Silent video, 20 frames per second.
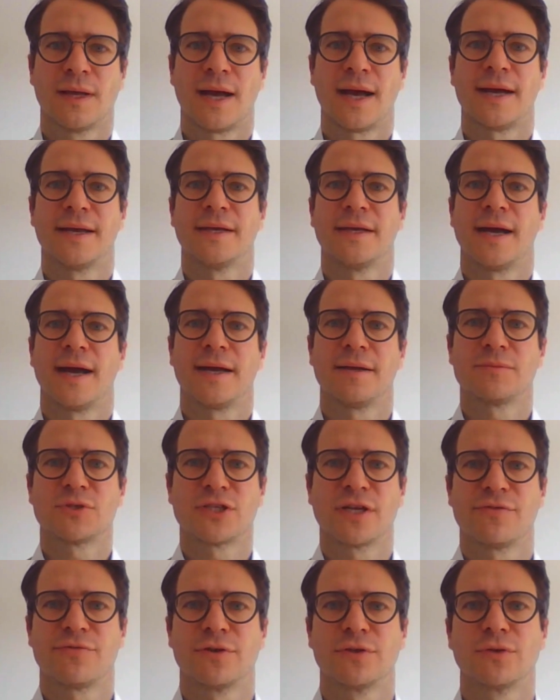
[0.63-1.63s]
Hi, I'm
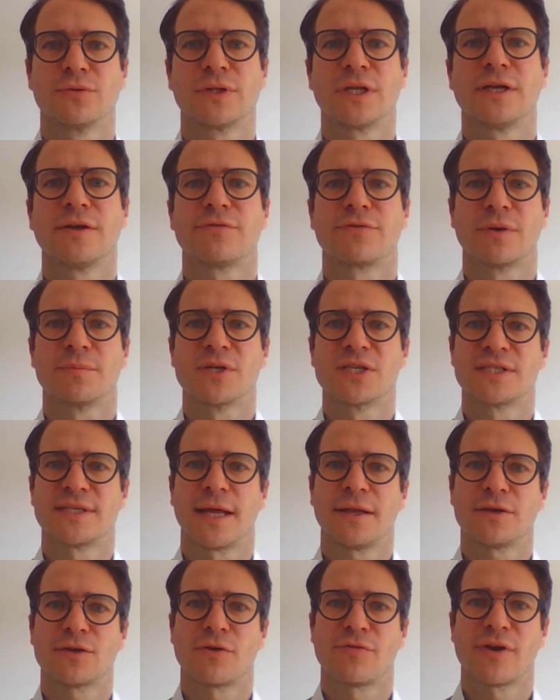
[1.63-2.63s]
Stefan Dudli from the
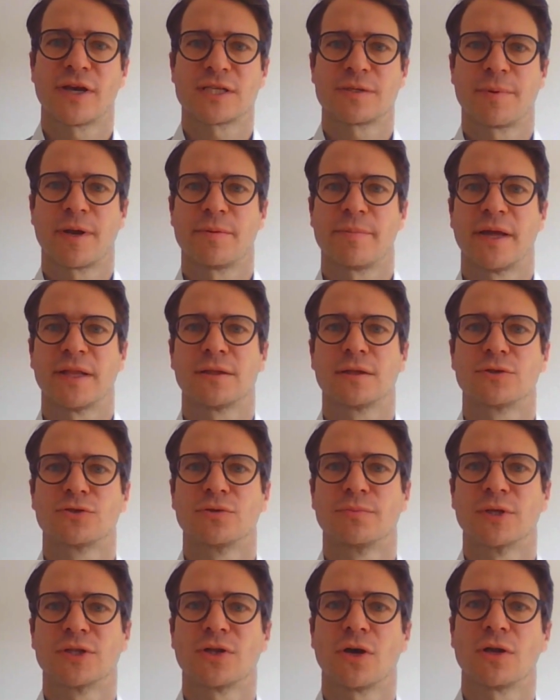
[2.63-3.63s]
Center of Experimental
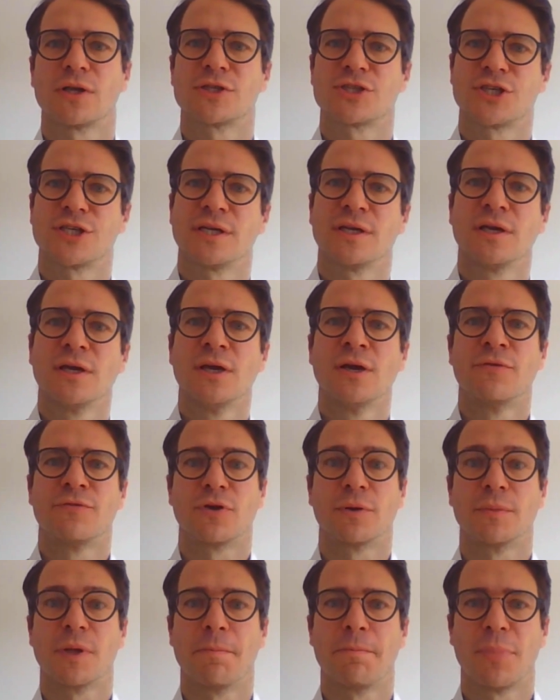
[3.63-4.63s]
Rheumatology
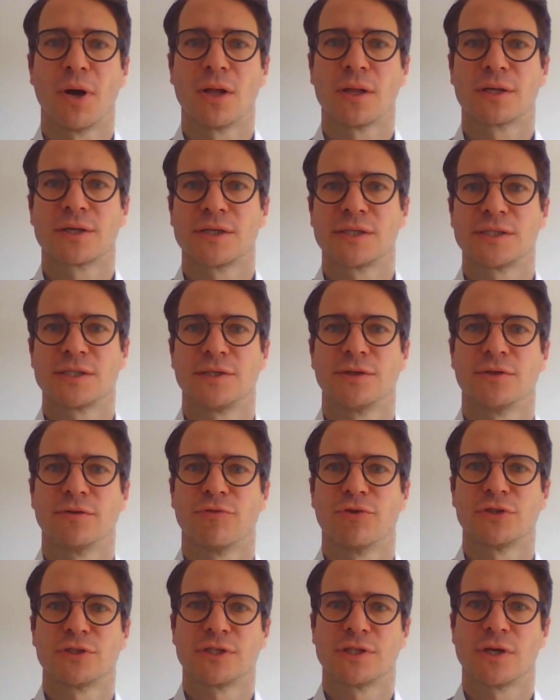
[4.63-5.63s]
from the Balgrist
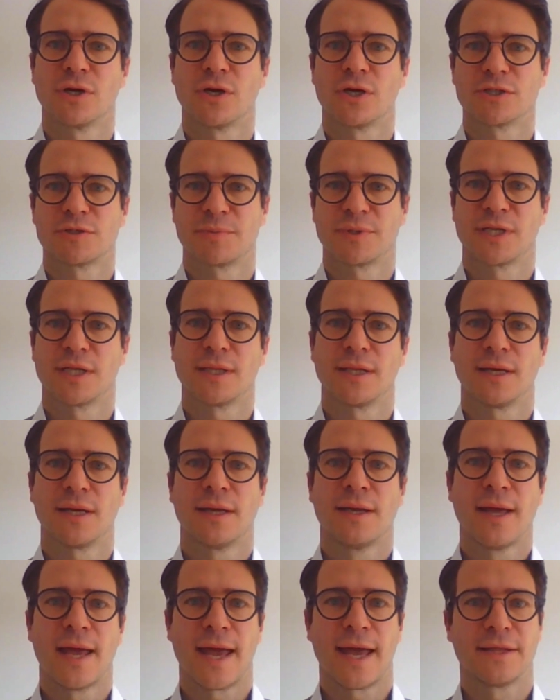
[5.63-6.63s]
University Hospital
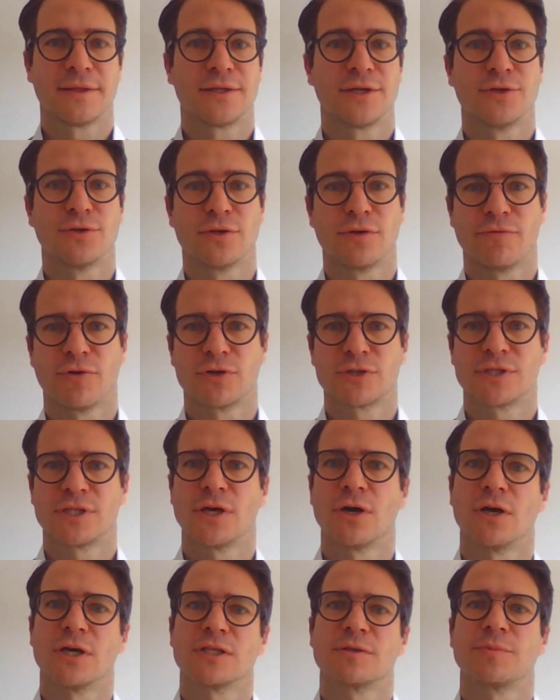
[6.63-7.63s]
and the
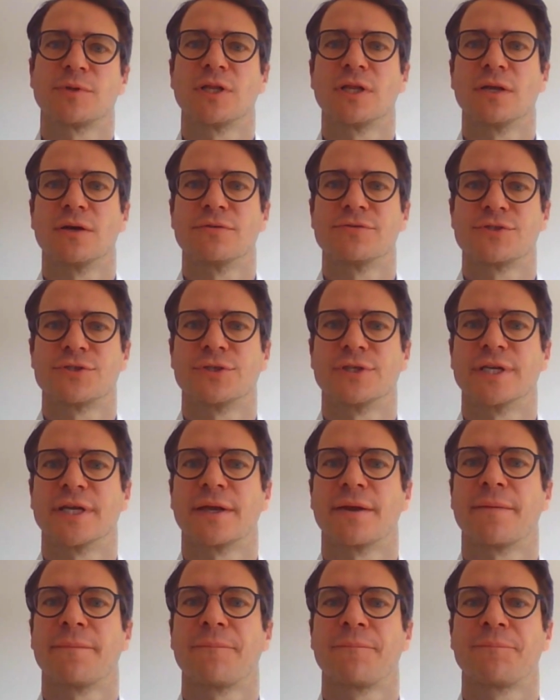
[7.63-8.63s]
University Hospital of
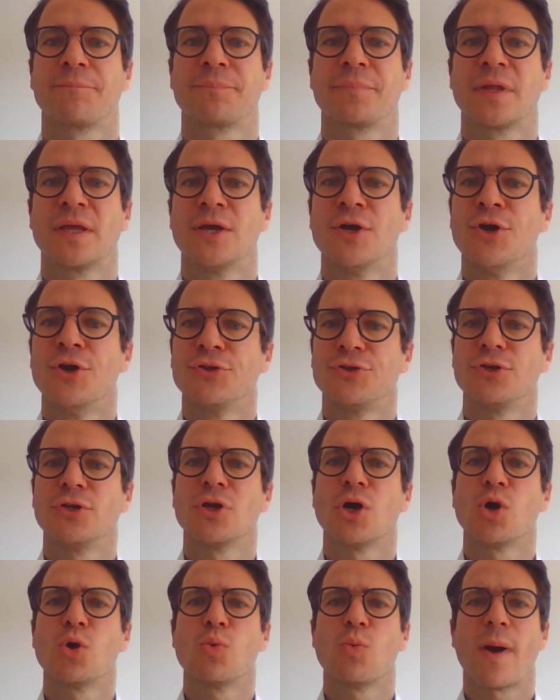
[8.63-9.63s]
Zurich. Do you
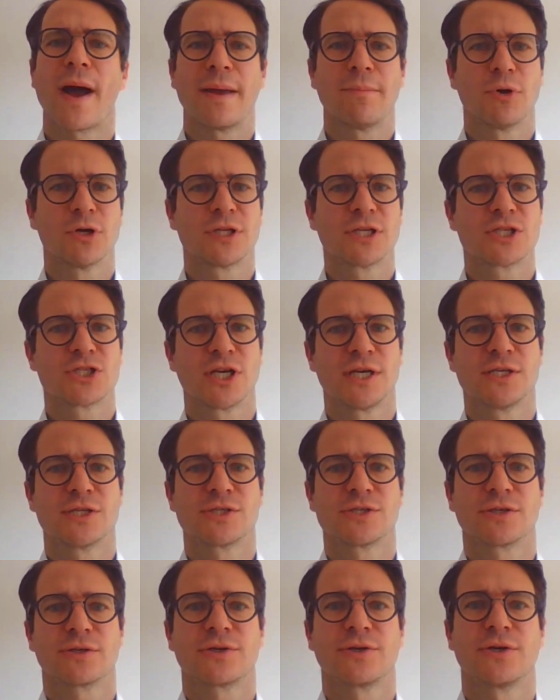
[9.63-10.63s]
know why modic
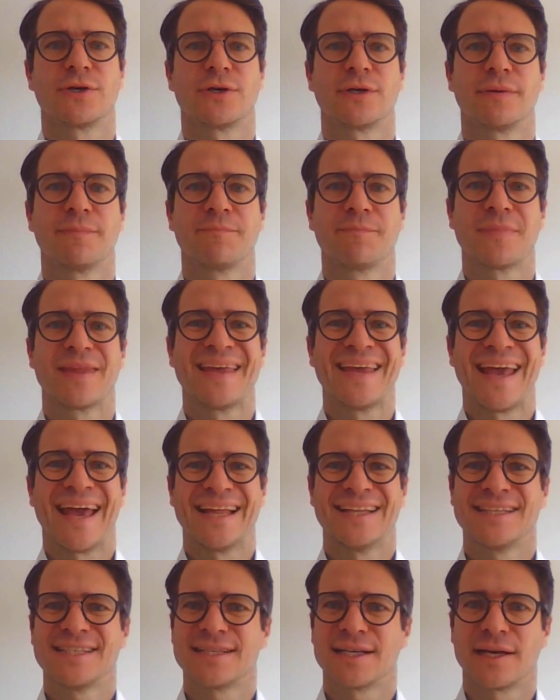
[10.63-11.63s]
changes occur?
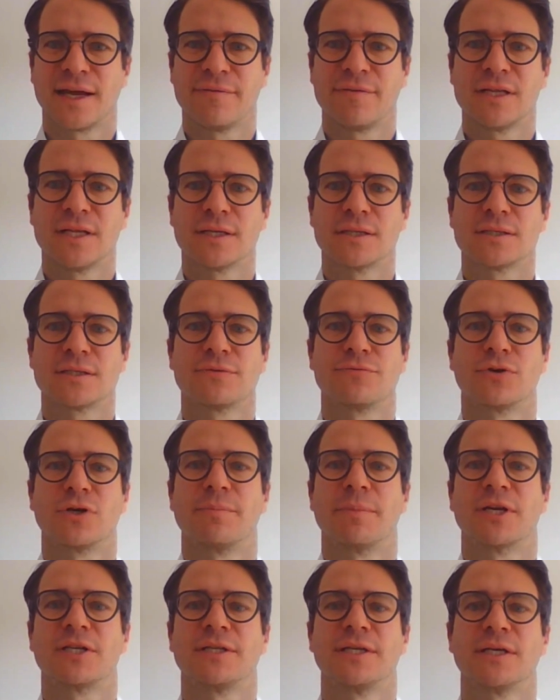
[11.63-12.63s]
And is there evidence for a
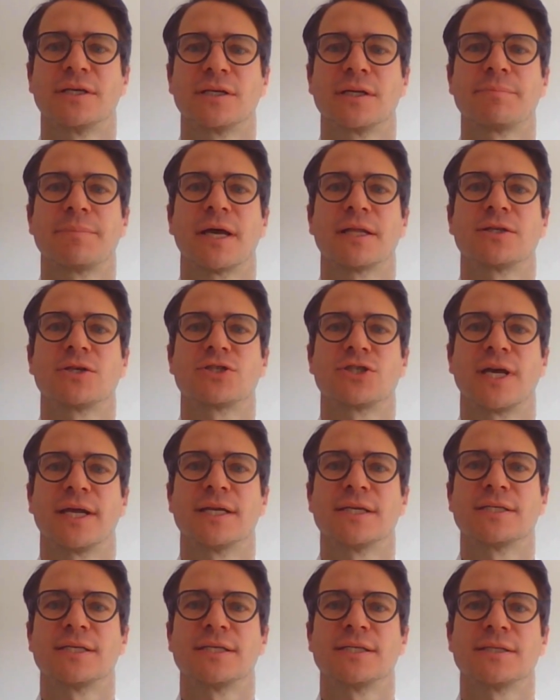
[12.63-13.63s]
bacterial
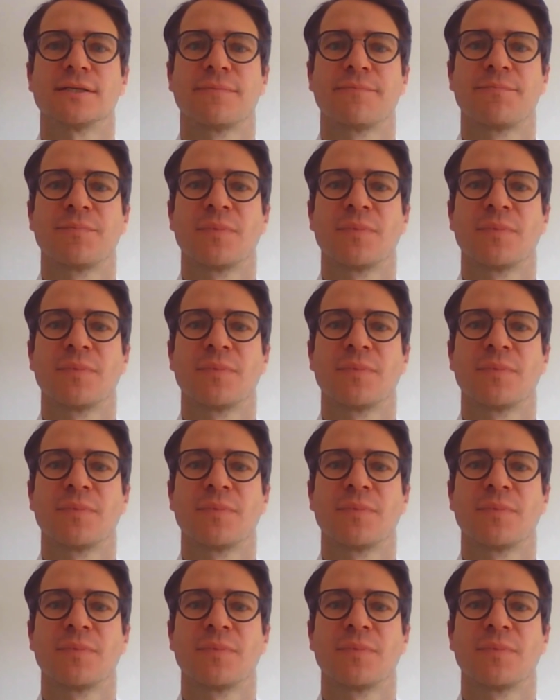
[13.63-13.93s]
pathogenesis?